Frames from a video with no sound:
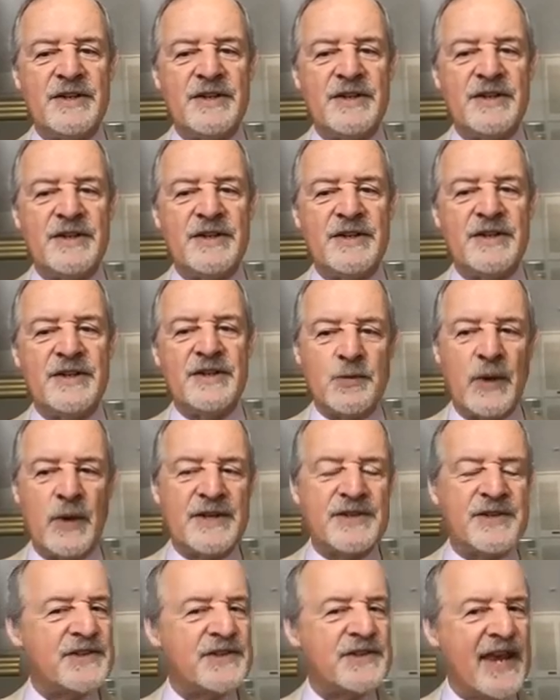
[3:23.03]
before
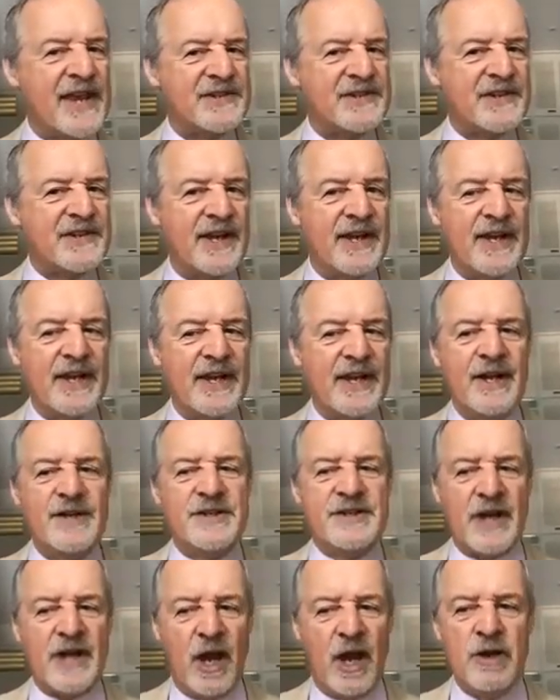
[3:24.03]
taking advantage of his
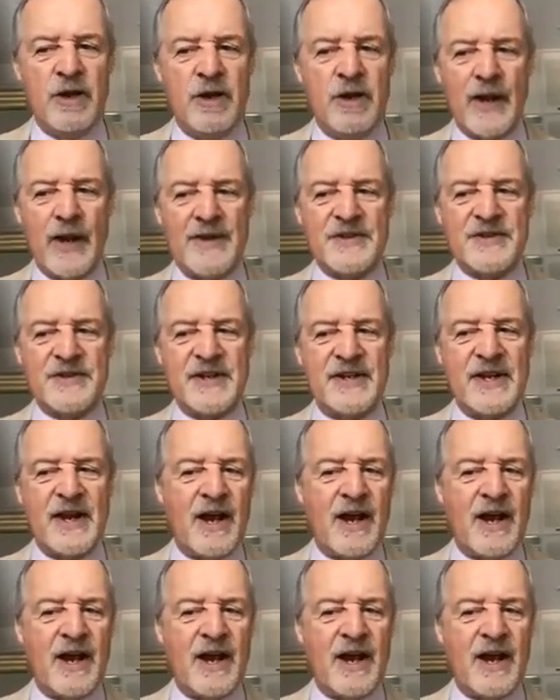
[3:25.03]
weak successor